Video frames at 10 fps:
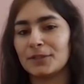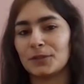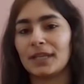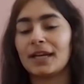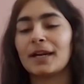So
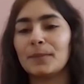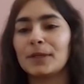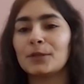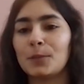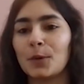they are
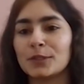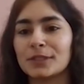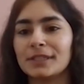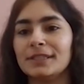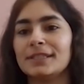coming to
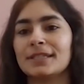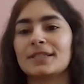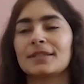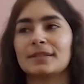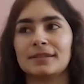Portugal.
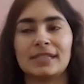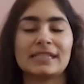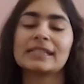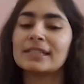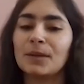Just
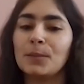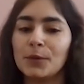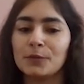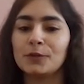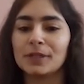is the
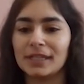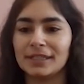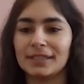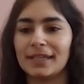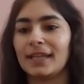beautiful
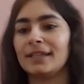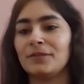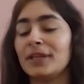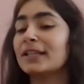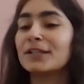country, and
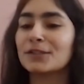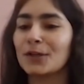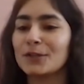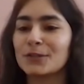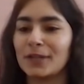weather is
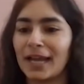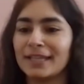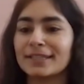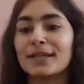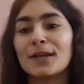also
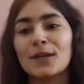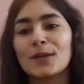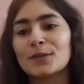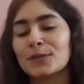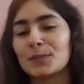nice.
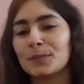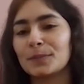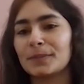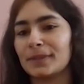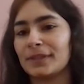So
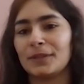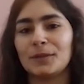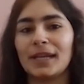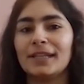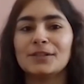you
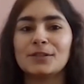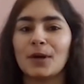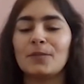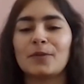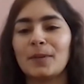get the
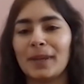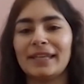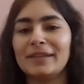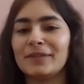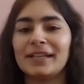job from
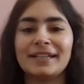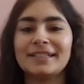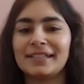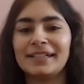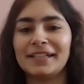anywhere and
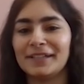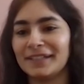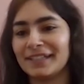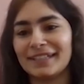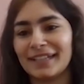sit
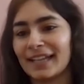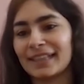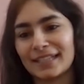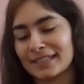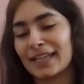here.
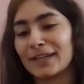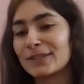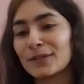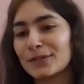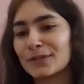Like that
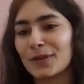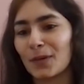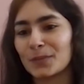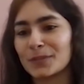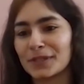is also the
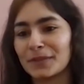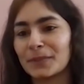option.